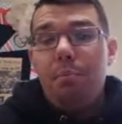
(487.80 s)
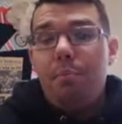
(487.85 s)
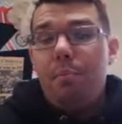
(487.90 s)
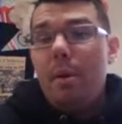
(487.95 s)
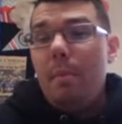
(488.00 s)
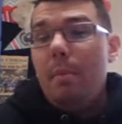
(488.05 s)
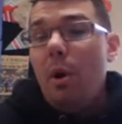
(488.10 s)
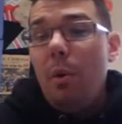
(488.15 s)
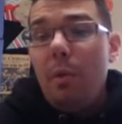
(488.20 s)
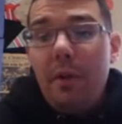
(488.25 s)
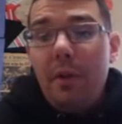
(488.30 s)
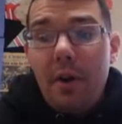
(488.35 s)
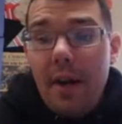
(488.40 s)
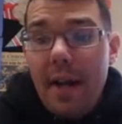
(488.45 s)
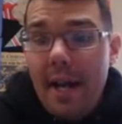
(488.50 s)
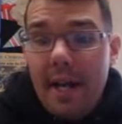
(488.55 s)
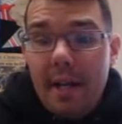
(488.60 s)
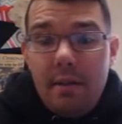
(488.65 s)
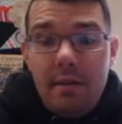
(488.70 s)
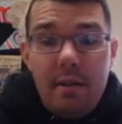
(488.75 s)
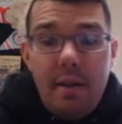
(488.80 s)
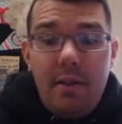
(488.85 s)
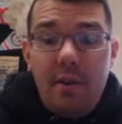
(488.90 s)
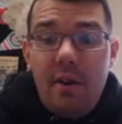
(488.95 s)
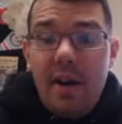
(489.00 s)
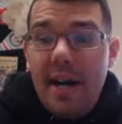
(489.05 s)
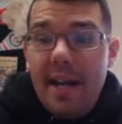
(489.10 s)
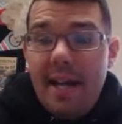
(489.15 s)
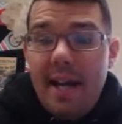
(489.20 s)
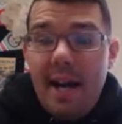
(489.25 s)
promote their hate and
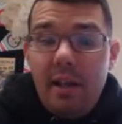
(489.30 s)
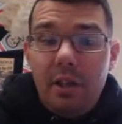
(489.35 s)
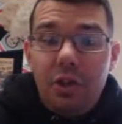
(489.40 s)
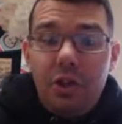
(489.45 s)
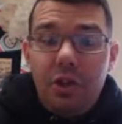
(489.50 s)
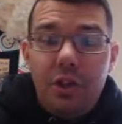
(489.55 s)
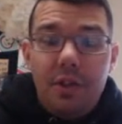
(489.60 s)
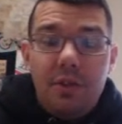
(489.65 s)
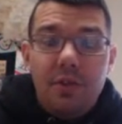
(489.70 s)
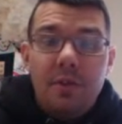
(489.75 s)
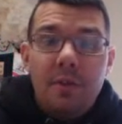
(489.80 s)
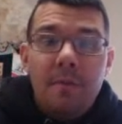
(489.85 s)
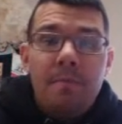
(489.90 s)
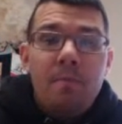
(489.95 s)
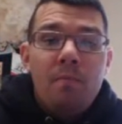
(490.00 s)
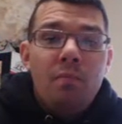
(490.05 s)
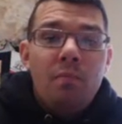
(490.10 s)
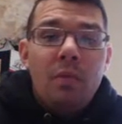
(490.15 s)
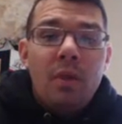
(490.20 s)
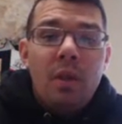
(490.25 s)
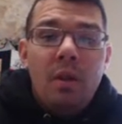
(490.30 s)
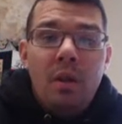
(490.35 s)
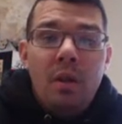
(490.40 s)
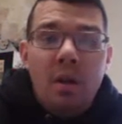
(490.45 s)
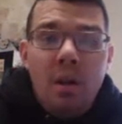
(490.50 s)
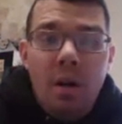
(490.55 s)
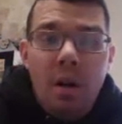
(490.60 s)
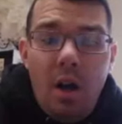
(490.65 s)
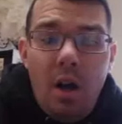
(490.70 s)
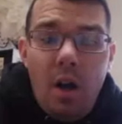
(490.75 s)
their ideologies.
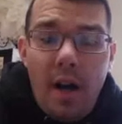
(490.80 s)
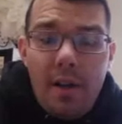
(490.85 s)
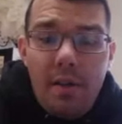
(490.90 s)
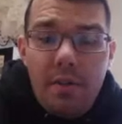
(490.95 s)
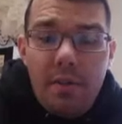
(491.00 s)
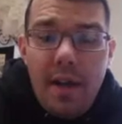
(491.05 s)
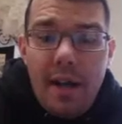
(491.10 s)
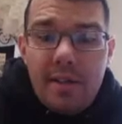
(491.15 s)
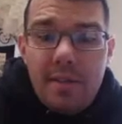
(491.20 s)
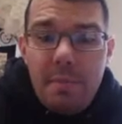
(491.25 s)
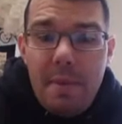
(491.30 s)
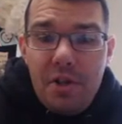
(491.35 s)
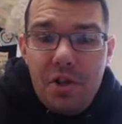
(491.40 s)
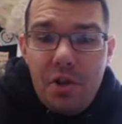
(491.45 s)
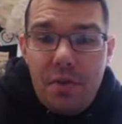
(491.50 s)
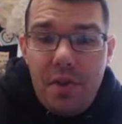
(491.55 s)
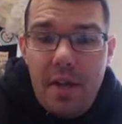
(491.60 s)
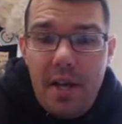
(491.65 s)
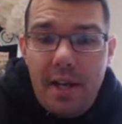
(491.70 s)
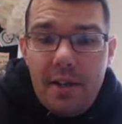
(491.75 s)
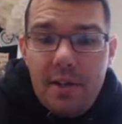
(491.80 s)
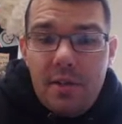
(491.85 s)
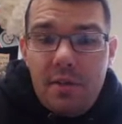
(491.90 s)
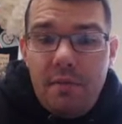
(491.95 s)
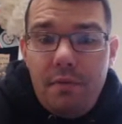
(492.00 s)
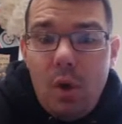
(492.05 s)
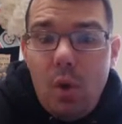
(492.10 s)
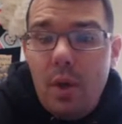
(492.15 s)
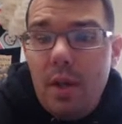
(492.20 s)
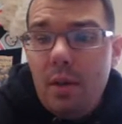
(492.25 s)
All right, next major thing is
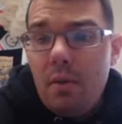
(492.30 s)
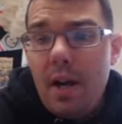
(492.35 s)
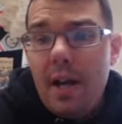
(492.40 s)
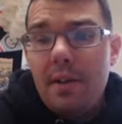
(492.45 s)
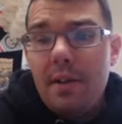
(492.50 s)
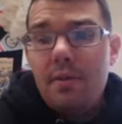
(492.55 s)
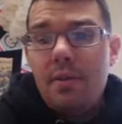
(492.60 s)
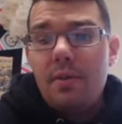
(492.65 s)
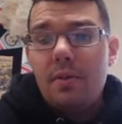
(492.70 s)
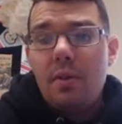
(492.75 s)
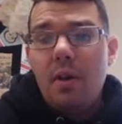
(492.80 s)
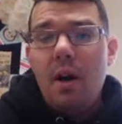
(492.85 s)
voting rights.